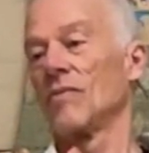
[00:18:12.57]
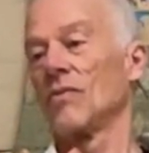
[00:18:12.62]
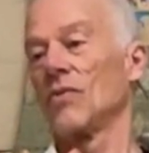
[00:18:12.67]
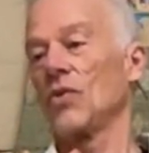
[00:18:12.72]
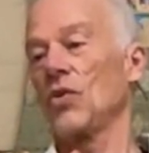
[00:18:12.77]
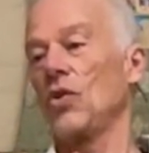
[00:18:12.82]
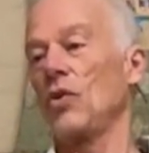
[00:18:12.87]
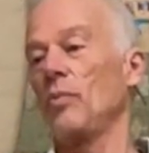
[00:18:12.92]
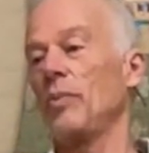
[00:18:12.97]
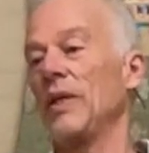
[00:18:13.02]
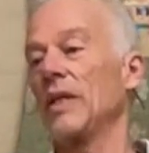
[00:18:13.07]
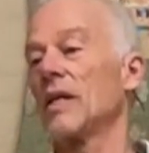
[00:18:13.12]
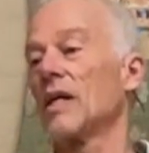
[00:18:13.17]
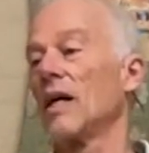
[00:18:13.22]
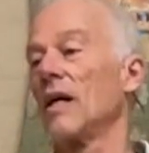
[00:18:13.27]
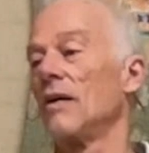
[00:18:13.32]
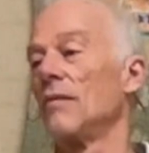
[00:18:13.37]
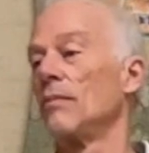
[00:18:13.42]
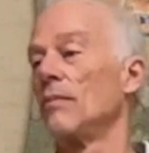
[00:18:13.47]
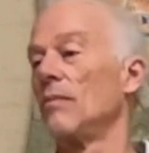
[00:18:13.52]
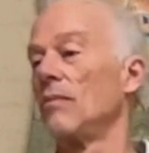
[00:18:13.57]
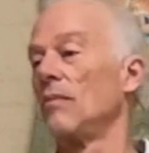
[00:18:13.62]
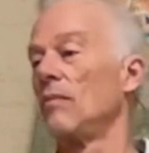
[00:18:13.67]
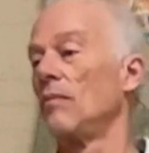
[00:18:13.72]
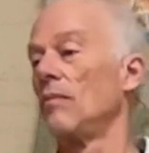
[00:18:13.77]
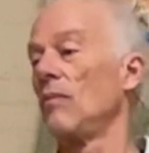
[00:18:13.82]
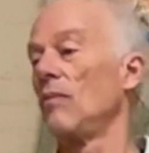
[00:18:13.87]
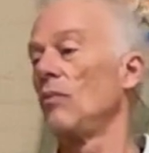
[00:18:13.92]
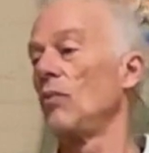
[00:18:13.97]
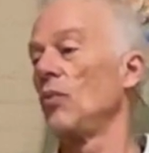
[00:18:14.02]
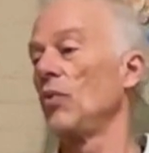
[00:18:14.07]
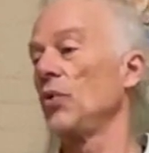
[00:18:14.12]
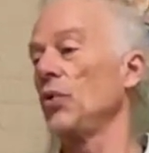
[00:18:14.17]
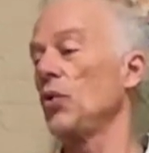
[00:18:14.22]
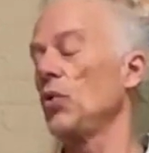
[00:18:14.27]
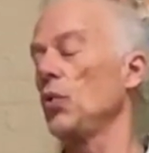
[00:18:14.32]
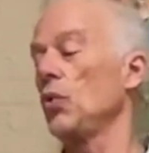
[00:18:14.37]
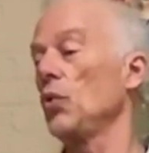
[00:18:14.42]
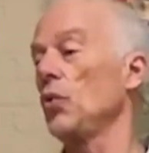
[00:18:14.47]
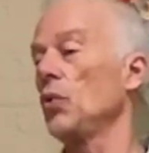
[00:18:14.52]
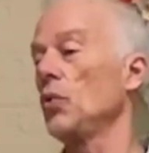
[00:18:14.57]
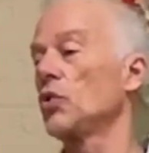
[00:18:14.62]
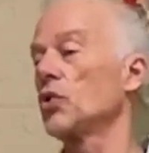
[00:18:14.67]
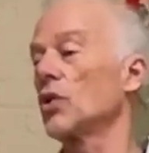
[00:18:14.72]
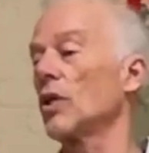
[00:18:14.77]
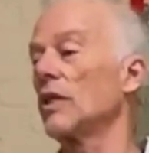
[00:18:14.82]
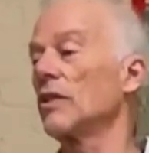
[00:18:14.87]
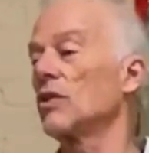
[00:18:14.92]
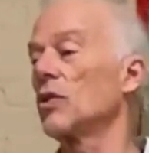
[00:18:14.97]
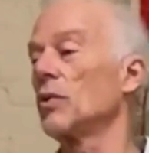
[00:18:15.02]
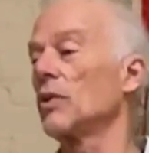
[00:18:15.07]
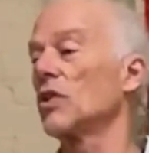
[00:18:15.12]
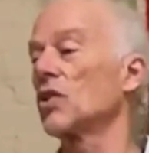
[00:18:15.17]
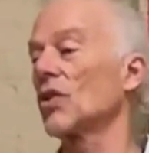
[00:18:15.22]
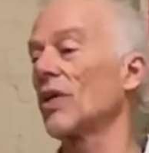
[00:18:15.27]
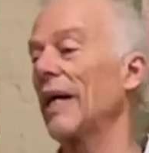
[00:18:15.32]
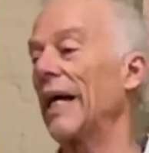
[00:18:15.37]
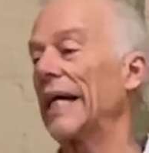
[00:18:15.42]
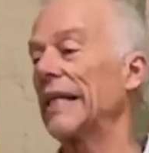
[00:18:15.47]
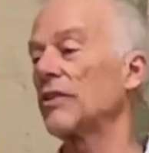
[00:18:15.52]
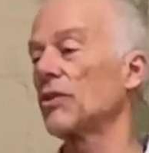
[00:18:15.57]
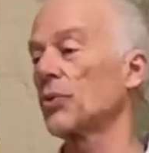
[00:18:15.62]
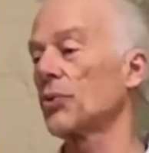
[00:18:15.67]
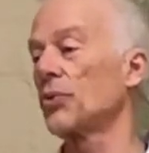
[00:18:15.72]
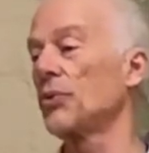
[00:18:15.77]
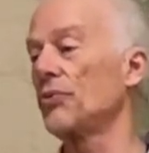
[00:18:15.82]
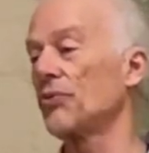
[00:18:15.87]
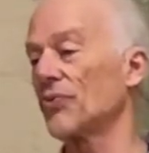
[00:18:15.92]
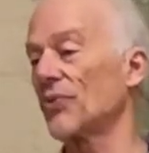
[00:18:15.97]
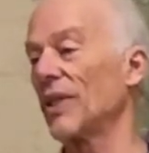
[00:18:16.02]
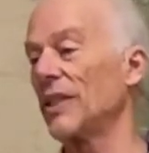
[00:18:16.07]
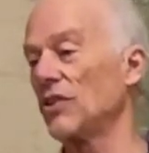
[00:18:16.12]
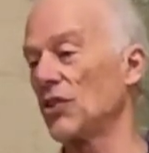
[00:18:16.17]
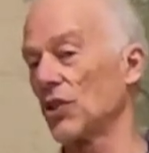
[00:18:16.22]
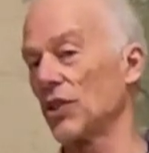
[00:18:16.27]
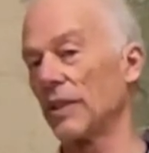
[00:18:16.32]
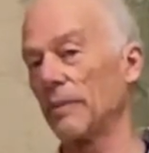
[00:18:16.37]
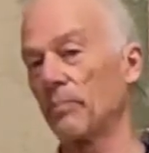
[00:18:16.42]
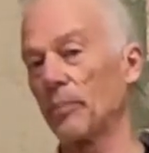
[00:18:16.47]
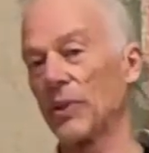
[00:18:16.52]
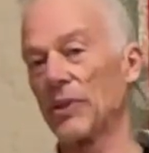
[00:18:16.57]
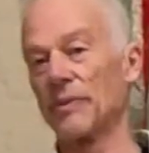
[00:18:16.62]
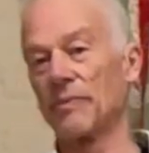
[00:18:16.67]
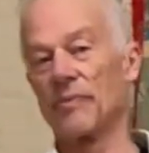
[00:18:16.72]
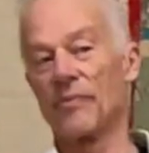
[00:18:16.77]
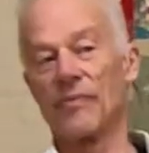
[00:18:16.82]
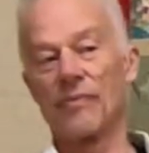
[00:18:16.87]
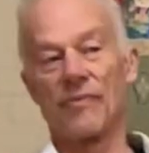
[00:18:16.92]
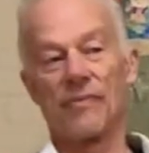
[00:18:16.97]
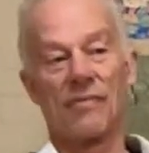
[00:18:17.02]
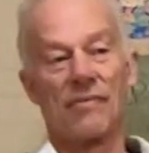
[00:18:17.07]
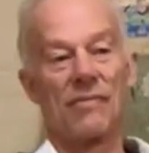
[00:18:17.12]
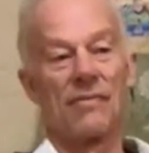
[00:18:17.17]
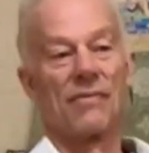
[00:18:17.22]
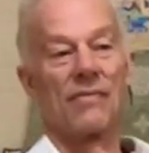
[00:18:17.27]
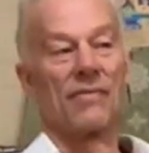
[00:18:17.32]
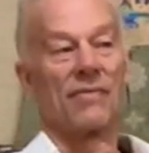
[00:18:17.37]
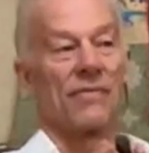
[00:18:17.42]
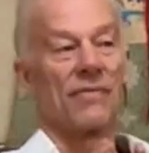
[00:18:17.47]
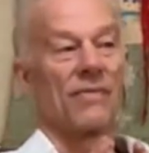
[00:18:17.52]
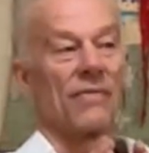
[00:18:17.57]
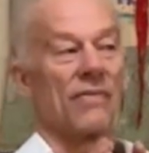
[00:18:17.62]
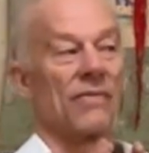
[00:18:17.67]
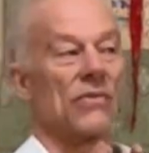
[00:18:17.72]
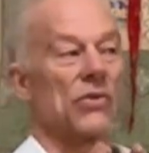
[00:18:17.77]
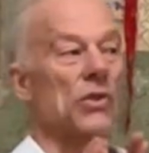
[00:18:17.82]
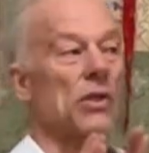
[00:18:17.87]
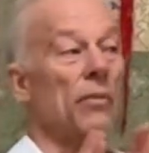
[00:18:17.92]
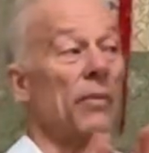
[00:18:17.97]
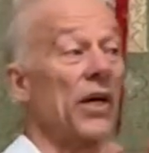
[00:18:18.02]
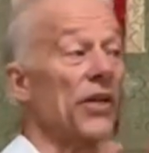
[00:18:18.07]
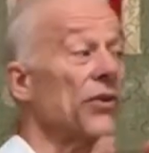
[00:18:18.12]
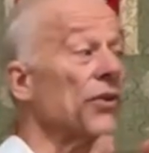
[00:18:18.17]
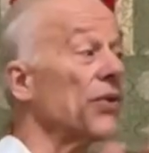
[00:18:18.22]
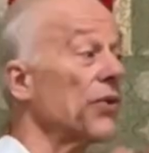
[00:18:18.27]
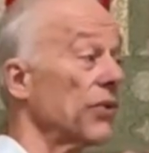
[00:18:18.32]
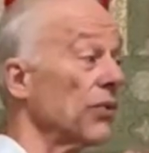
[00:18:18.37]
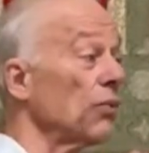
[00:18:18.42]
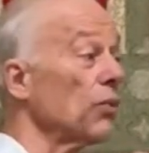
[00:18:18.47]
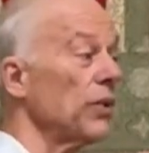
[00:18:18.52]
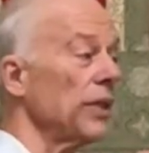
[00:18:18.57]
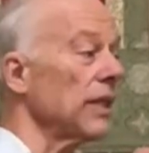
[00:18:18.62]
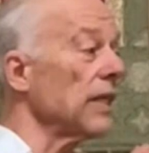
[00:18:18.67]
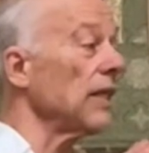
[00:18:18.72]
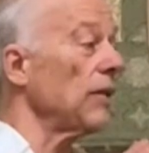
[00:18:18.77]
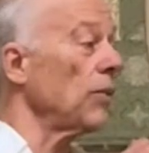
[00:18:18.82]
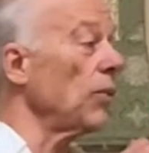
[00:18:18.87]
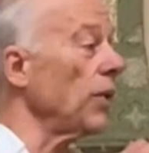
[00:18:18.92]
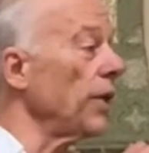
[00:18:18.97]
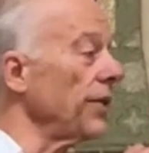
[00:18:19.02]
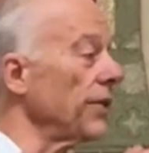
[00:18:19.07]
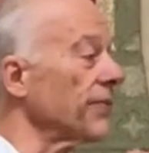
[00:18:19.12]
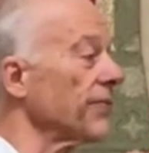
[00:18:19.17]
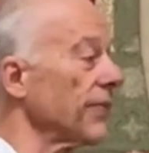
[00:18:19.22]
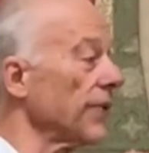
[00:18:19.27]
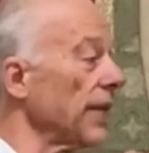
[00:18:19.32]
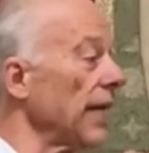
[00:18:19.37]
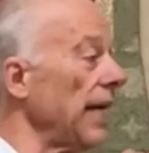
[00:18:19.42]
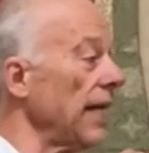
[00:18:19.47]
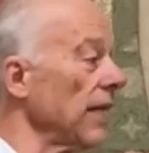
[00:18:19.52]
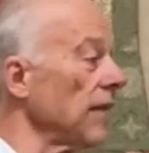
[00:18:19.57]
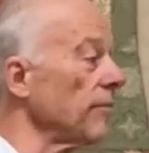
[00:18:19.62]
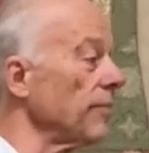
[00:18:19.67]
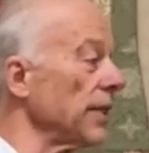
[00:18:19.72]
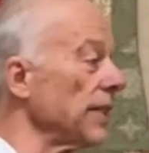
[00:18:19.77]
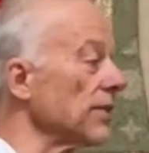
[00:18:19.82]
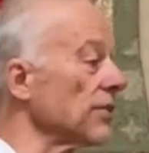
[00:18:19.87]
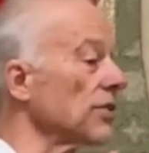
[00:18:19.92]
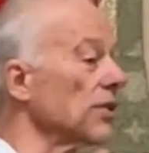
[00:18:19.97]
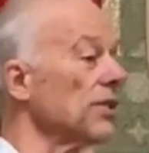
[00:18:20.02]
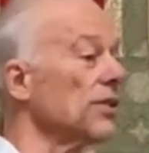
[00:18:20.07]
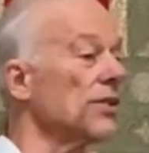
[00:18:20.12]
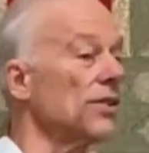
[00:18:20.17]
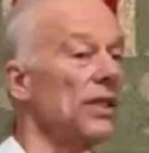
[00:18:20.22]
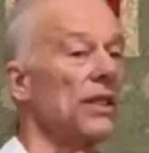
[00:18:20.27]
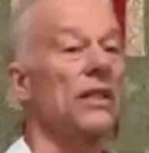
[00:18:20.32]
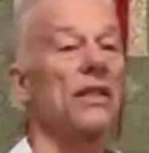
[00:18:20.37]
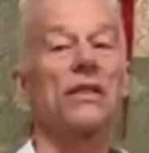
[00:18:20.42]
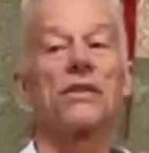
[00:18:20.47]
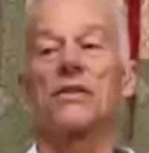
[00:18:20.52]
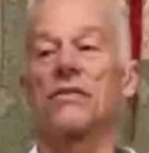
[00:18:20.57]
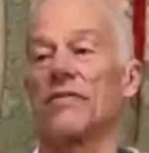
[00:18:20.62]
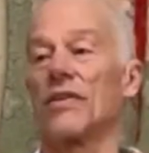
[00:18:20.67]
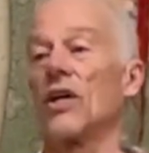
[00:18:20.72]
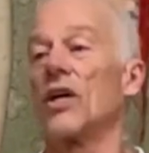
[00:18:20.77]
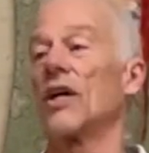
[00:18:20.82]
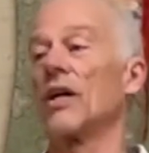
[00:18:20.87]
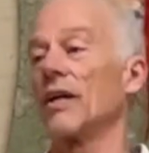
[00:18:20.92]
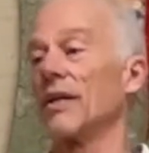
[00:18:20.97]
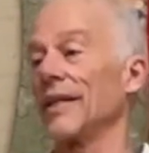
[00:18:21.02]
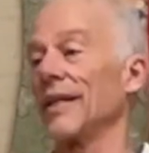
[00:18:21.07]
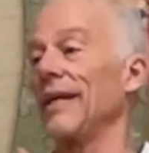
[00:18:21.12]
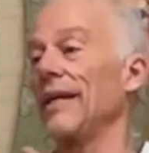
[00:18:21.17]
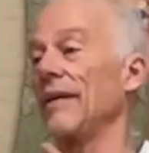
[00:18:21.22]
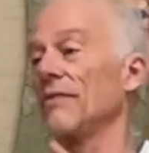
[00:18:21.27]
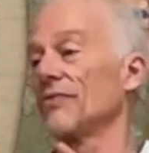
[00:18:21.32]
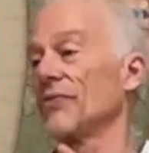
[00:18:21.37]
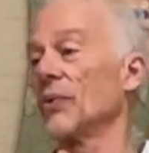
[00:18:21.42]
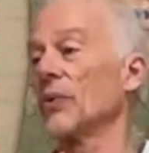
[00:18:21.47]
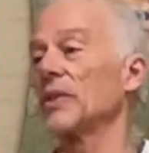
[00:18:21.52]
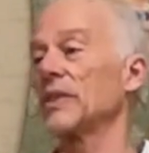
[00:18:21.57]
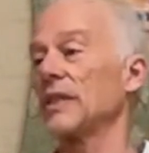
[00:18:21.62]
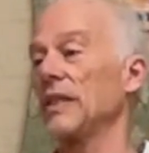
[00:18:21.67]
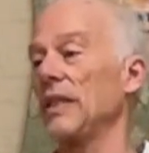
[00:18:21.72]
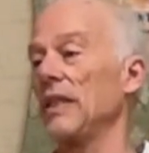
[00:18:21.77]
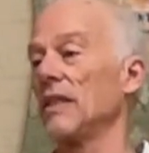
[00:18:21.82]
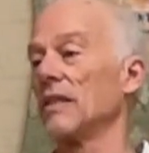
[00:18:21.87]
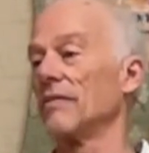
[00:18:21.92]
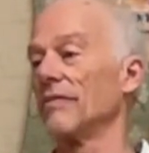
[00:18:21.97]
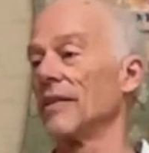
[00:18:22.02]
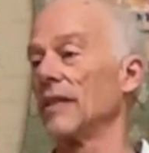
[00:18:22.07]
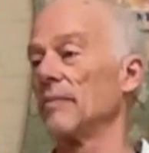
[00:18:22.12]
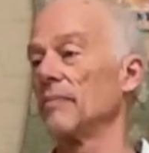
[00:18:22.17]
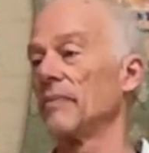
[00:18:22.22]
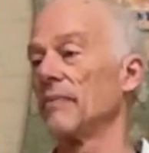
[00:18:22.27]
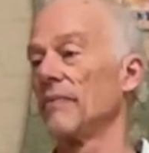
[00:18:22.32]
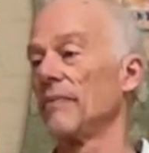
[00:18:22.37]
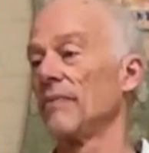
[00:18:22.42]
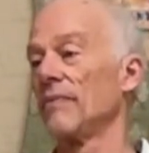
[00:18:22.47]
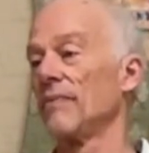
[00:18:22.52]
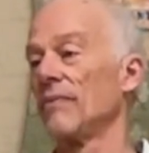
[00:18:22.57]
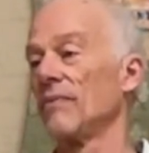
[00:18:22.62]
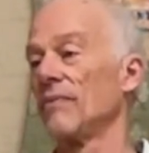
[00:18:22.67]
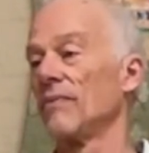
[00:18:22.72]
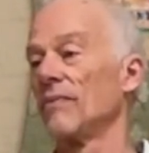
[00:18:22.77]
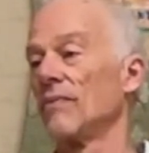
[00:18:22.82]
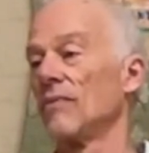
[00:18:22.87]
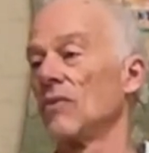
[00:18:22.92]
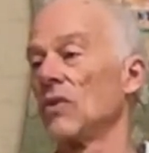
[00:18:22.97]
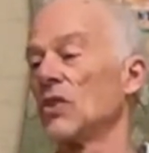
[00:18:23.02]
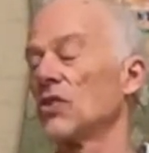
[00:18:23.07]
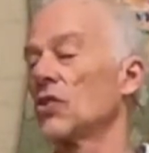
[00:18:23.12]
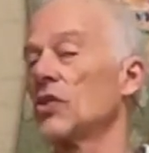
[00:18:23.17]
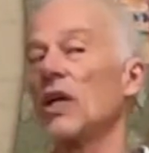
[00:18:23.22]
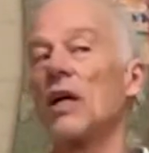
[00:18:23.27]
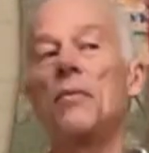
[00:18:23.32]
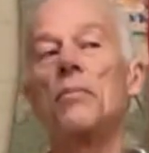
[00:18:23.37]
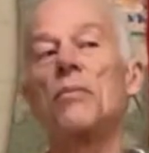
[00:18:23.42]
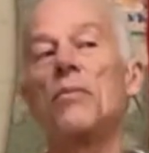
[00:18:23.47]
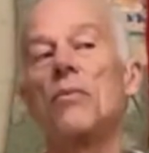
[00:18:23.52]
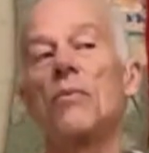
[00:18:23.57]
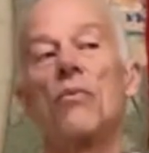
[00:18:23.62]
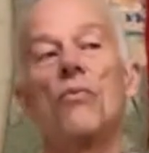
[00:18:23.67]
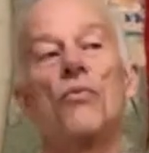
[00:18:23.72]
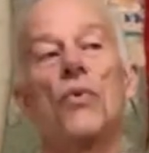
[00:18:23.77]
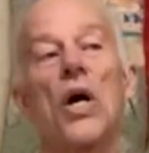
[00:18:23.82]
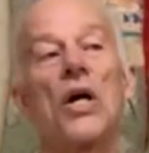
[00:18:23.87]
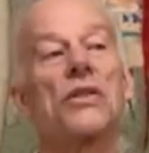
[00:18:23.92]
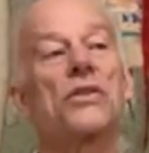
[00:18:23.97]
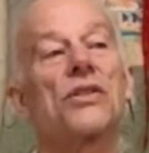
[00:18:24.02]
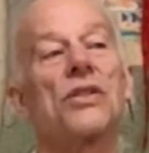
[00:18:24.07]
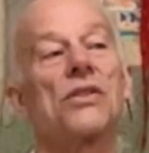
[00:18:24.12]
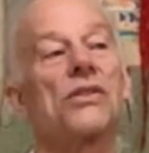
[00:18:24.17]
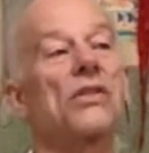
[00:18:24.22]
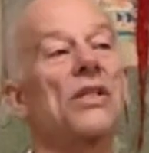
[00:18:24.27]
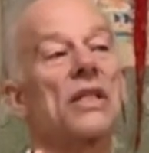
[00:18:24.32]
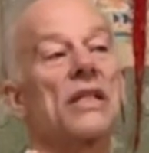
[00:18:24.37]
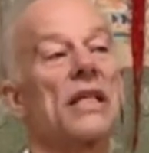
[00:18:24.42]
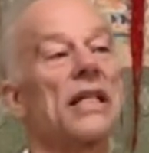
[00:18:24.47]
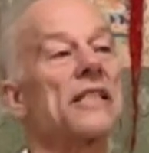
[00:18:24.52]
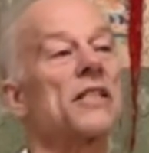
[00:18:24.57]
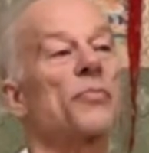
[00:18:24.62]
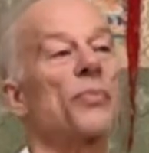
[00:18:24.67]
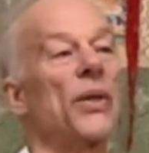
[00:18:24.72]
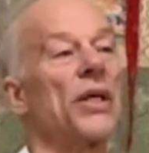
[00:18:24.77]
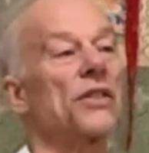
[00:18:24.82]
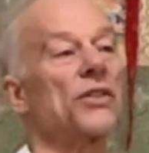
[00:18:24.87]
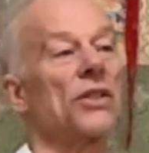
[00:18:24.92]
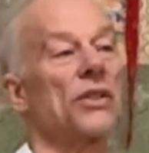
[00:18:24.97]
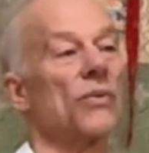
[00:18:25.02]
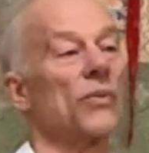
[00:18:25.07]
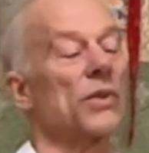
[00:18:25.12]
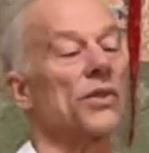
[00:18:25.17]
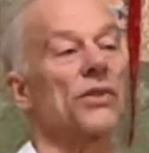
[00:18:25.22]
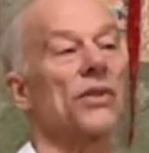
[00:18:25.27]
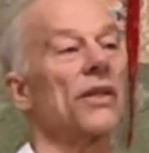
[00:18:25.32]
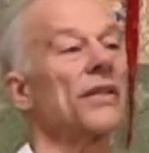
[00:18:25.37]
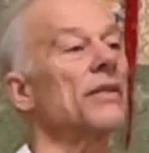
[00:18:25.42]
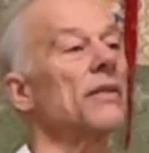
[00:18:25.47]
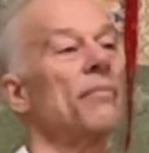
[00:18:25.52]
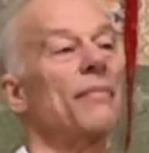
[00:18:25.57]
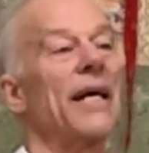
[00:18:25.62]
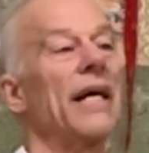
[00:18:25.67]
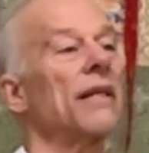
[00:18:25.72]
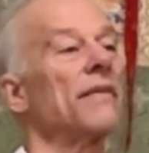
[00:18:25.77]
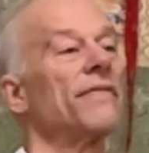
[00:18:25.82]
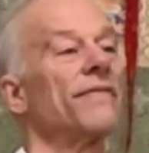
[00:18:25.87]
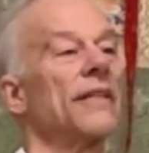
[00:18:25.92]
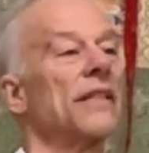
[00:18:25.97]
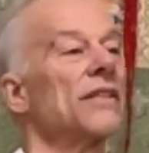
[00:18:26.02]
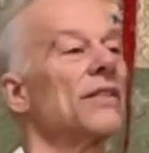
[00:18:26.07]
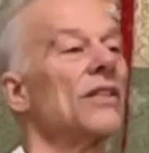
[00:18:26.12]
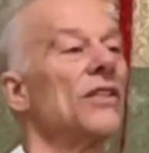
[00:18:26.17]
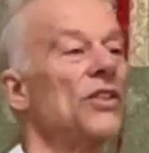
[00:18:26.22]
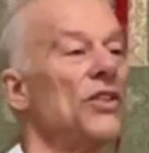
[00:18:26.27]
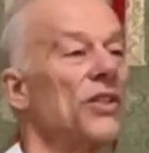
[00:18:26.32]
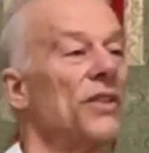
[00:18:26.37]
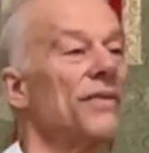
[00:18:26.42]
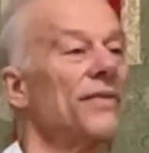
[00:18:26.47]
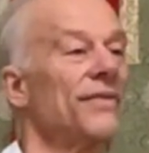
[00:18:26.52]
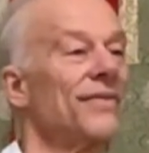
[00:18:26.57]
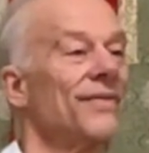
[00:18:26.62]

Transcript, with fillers: You become, you, you start to attract true friendship. Some other th- really wonderful elements, the siddhis of the heart, 14 of them. Some artistic expression will start to manifest in you.